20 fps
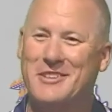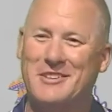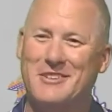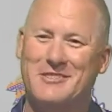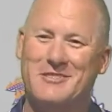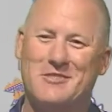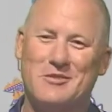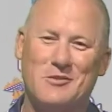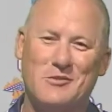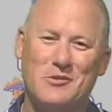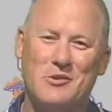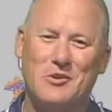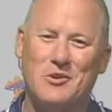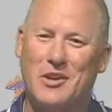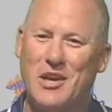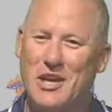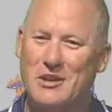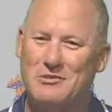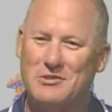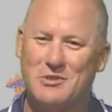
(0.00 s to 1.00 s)
So you're going
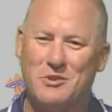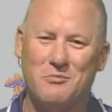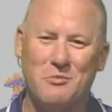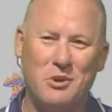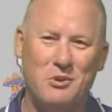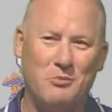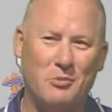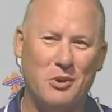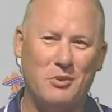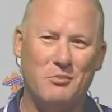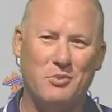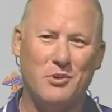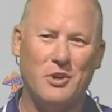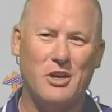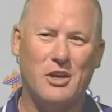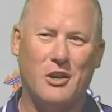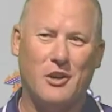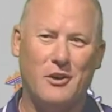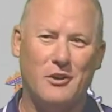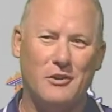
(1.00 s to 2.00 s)
to have so many people
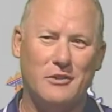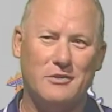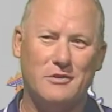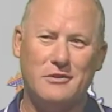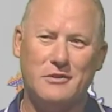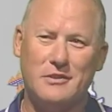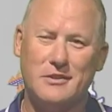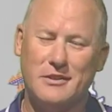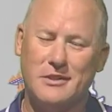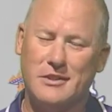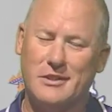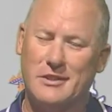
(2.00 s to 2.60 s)
calling,